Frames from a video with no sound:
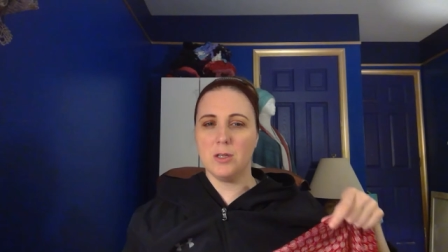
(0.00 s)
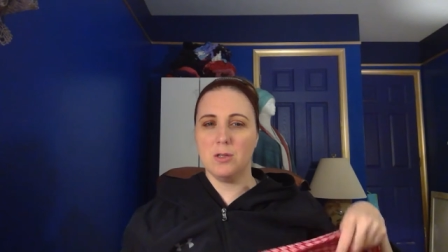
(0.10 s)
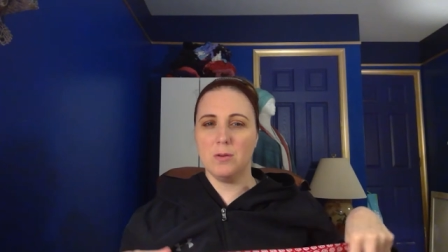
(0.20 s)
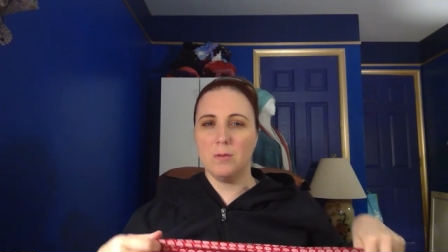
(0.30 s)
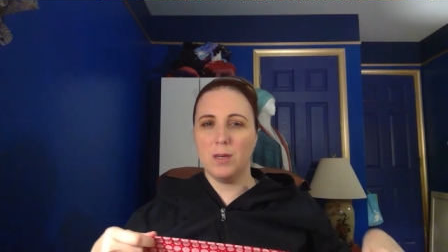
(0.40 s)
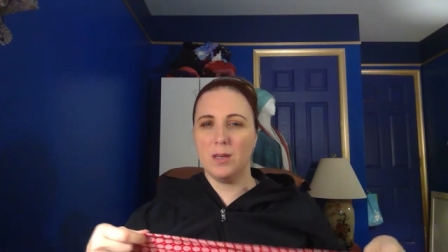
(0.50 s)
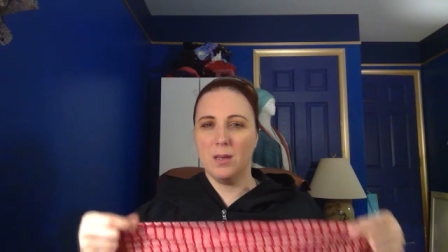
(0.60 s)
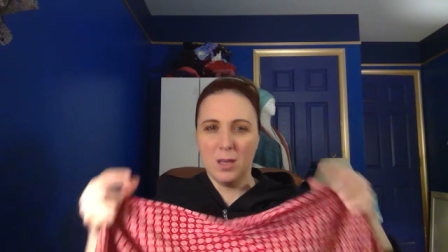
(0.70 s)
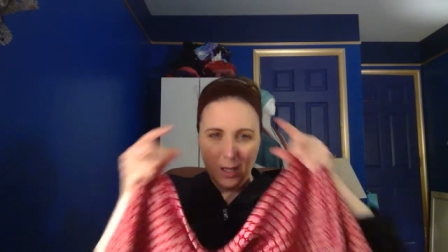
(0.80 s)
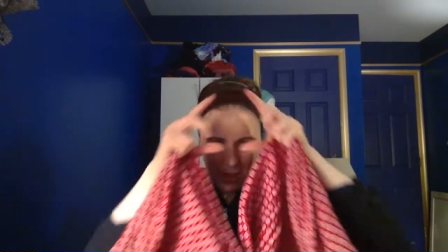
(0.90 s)
as you,
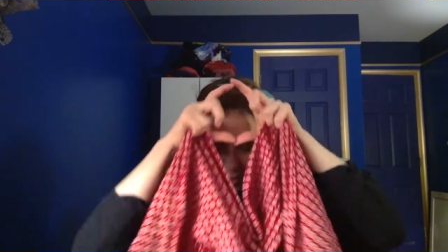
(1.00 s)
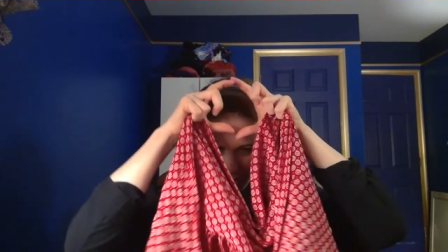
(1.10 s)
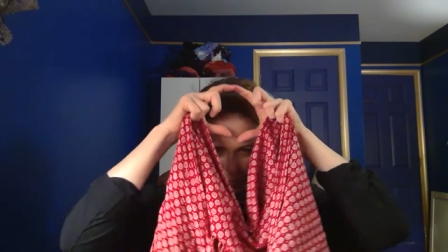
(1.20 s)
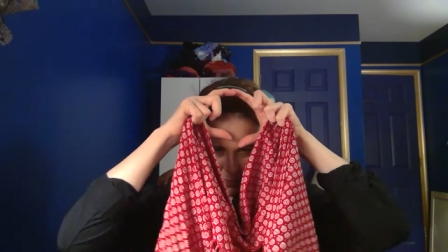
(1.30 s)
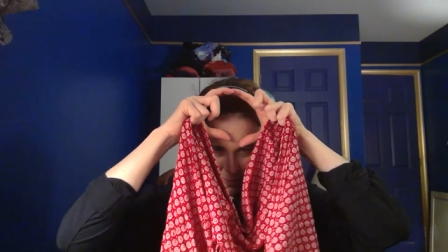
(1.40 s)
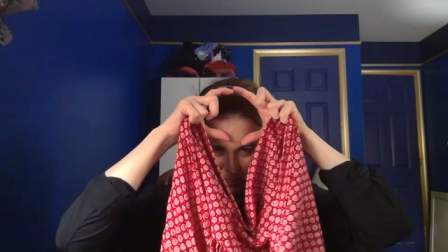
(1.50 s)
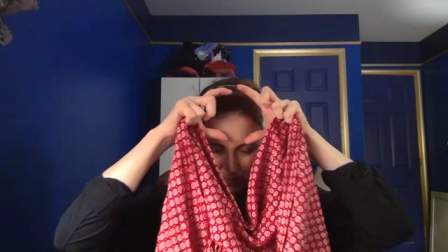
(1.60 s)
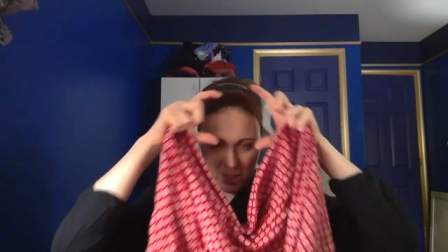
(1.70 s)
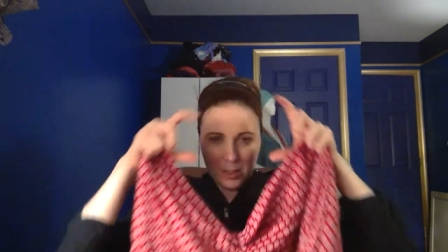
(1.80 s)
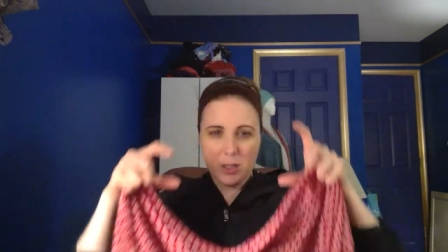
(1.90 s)
just,
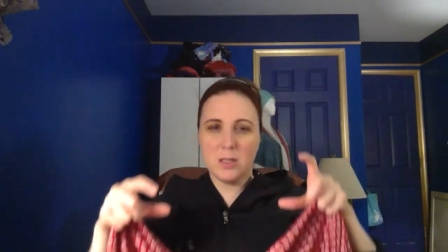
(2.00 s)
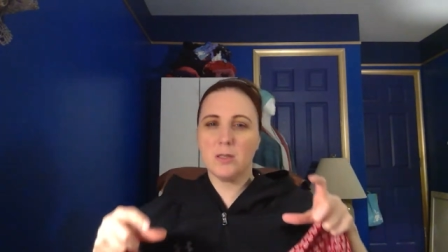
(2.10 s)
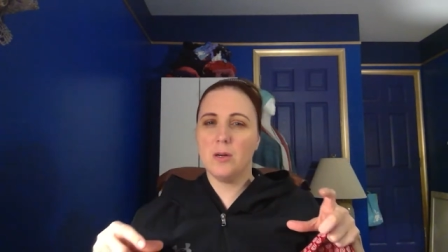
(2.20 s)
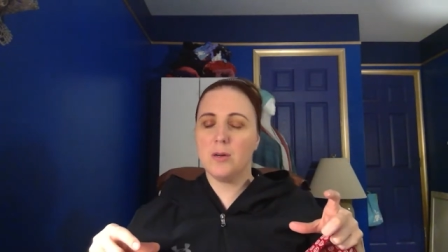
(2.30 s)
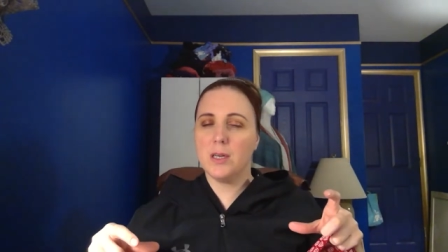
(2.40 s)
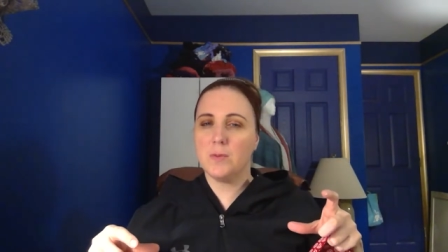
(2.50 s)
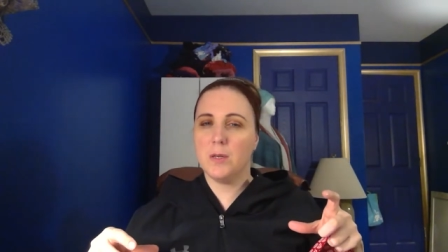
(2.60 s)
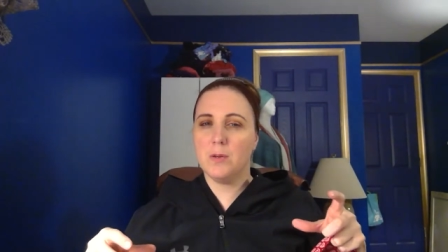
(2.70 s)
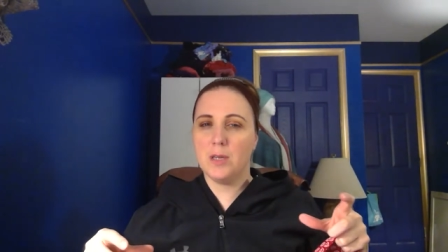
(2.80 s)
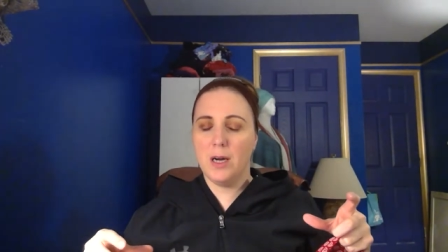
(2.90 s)
just as long as
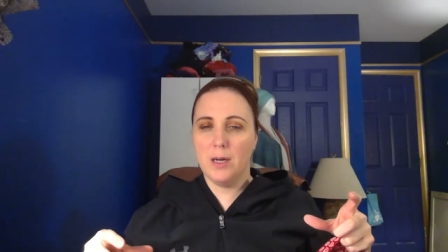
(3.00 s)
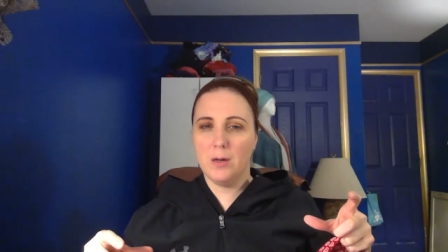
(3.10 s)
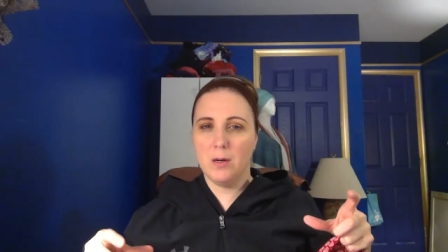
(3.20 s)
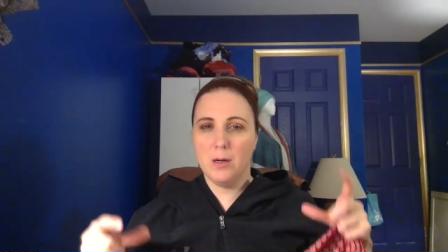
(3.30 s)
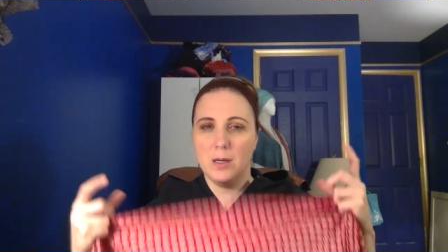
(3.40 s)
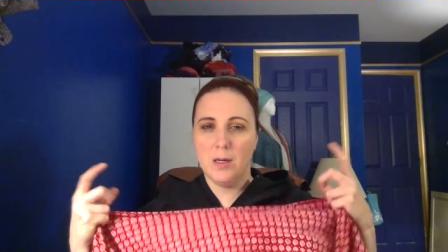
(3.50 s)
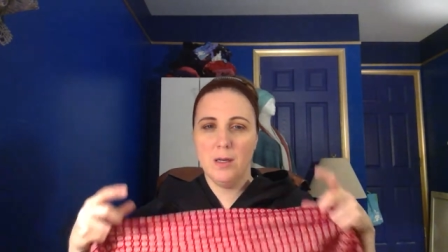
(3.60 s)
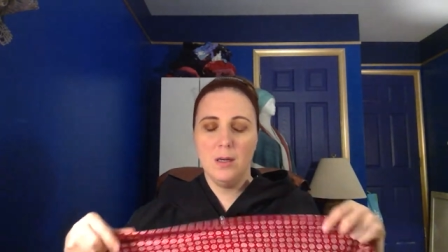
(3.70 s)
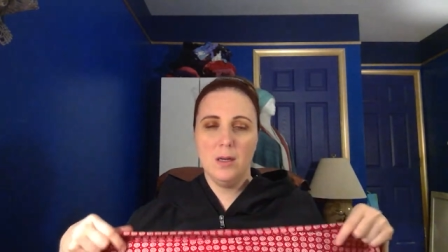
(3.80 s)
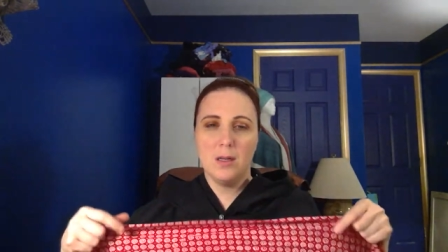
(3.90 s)
when you tie it on,
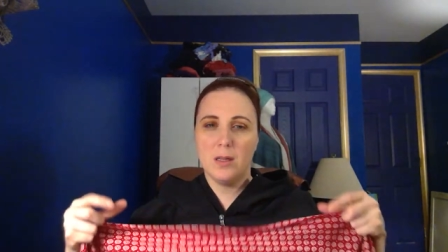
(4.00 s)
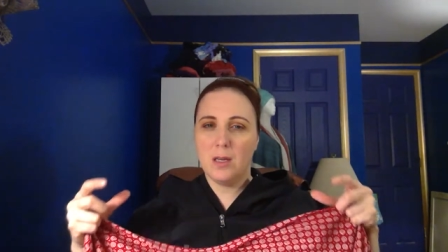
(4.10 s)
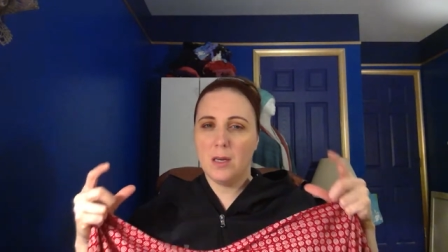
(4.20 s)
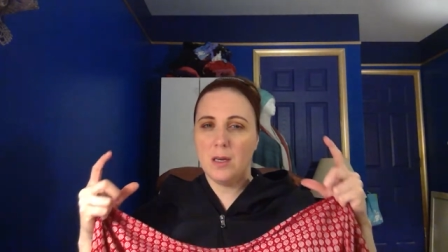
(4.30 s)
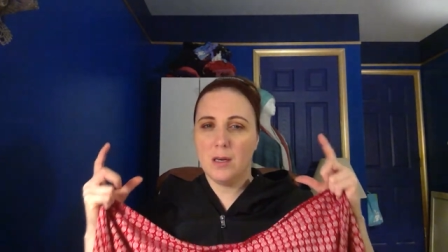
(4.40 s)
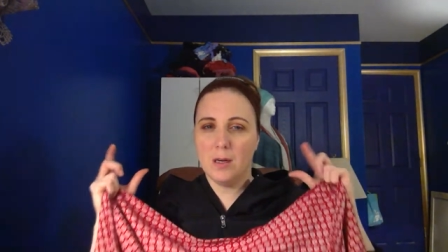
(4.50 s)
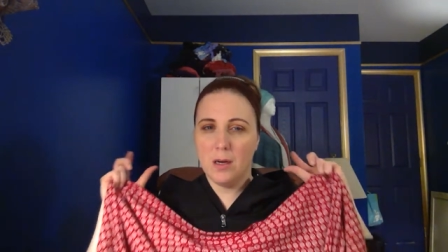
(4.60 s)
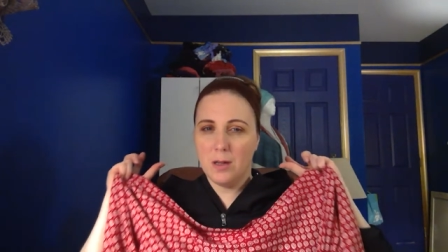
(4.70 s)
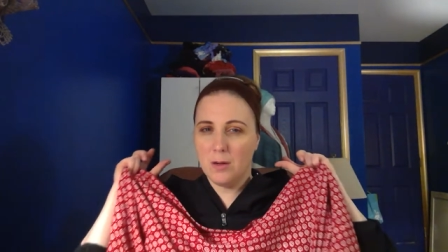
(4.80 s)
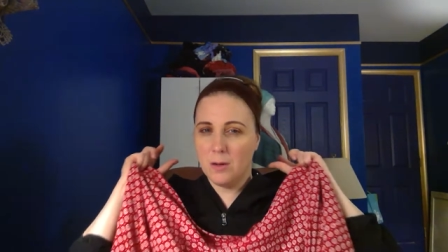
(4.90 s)
the
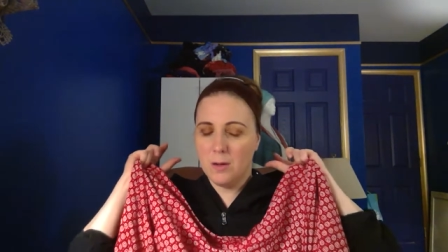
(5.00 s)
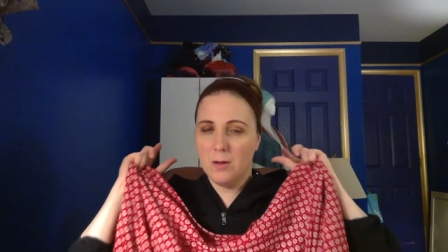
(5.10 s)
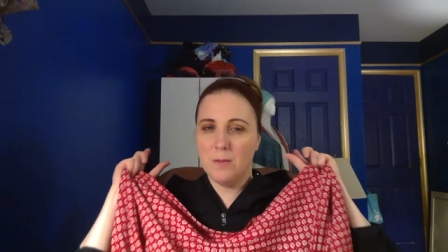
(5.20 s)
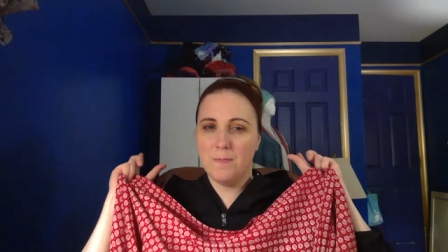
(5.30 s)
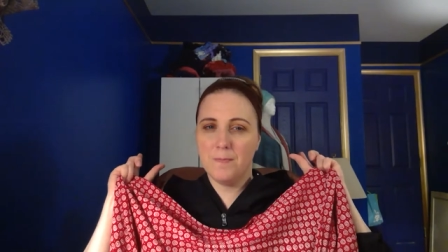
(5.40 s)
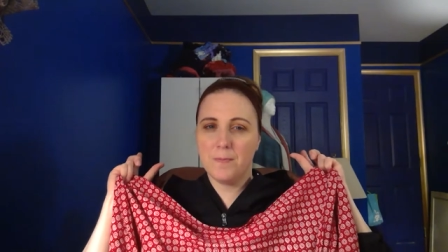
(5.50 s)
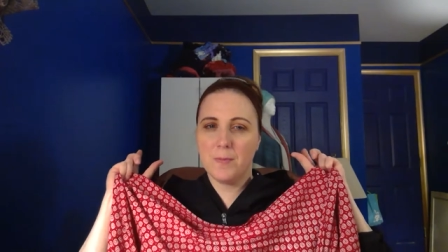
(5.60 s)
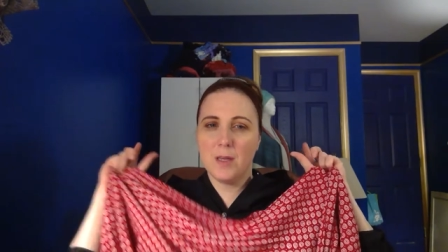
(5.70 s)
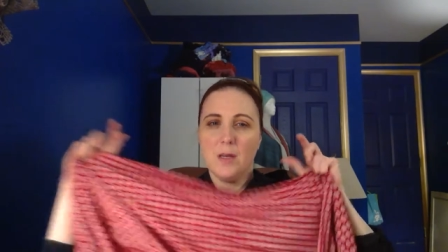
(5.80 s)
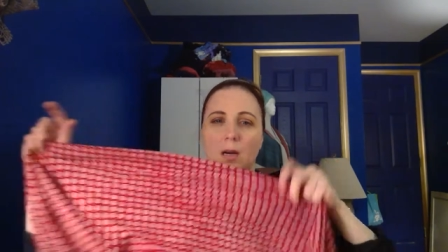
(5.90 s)
other,
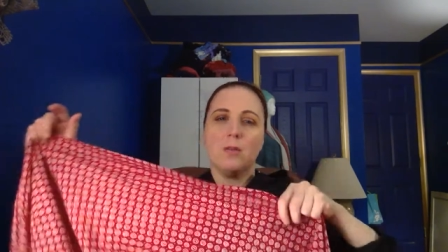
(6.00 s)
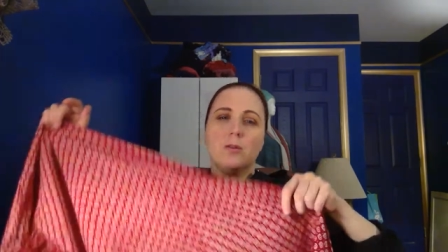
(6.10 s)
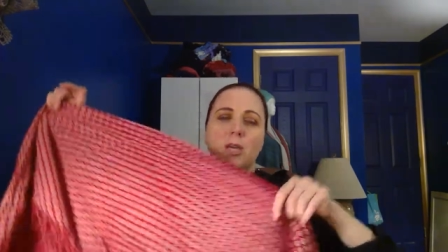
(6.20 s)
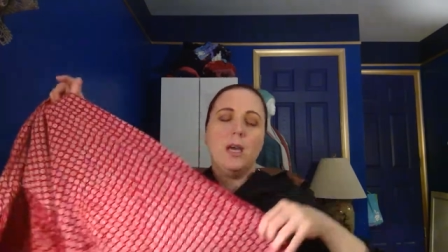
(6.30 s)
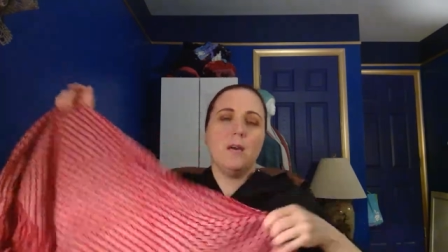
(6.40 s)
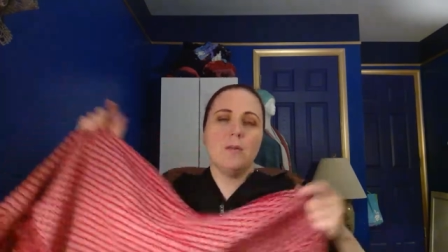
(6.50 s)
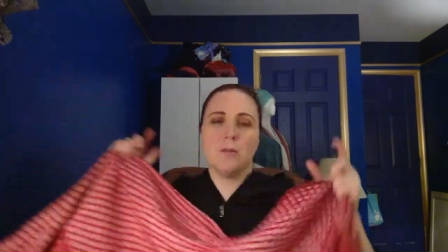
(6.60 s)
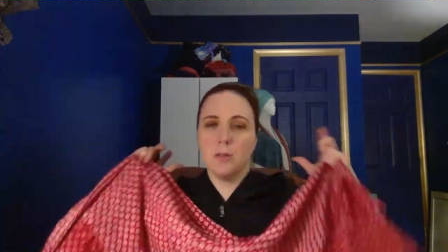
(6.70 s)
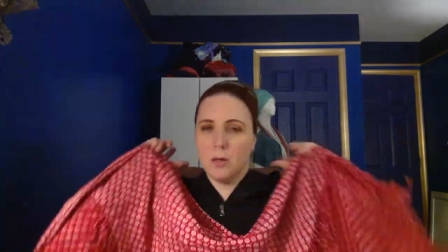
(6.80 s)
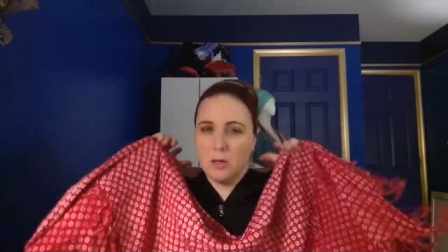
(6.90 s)
other
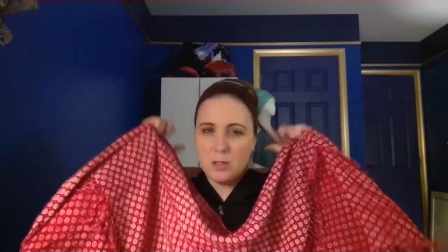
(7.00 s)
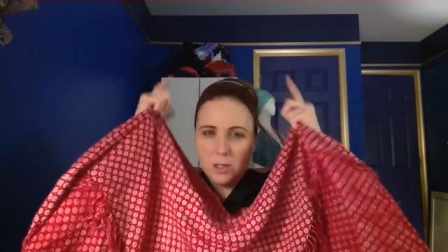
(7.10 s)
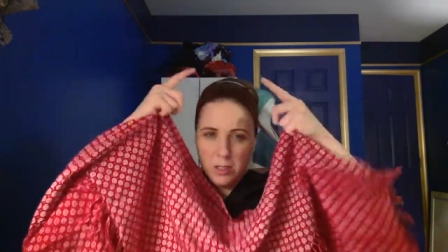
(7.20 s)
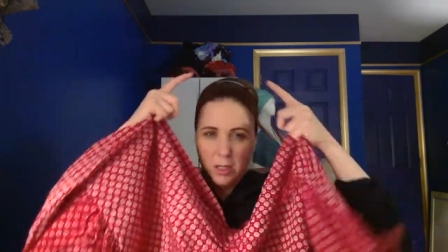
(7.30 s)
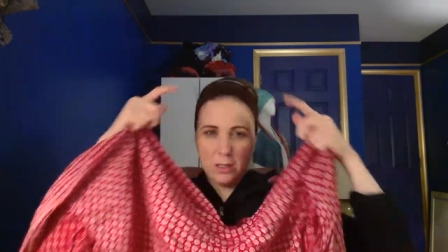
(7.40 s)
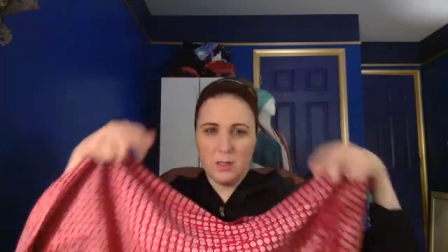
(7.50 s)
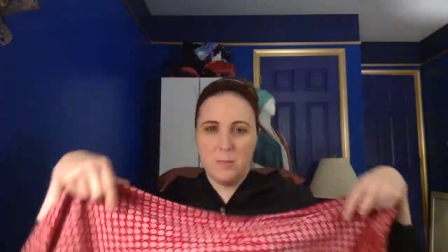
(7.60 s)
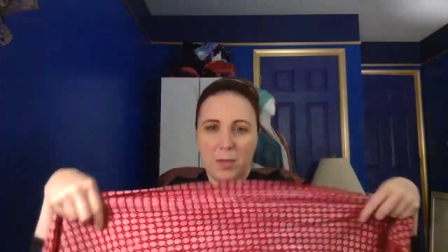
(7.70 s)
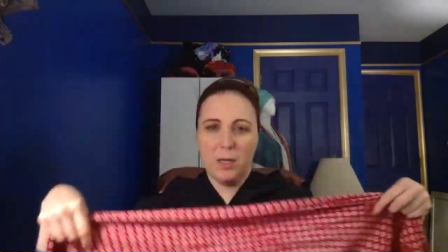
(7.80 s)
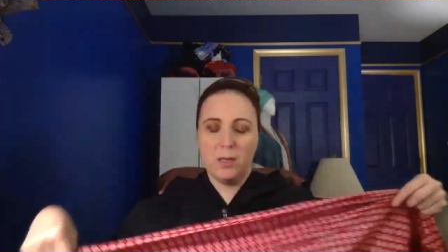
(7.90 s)
tails are just tucked
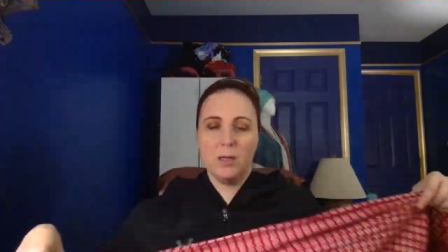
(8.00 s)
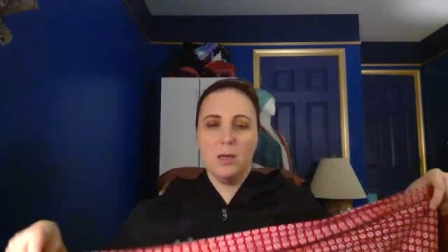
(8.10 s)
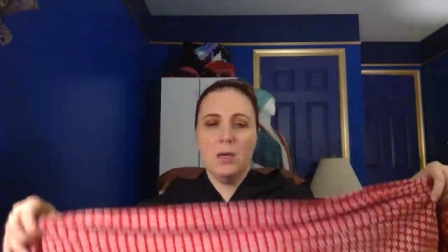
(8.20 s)
up in.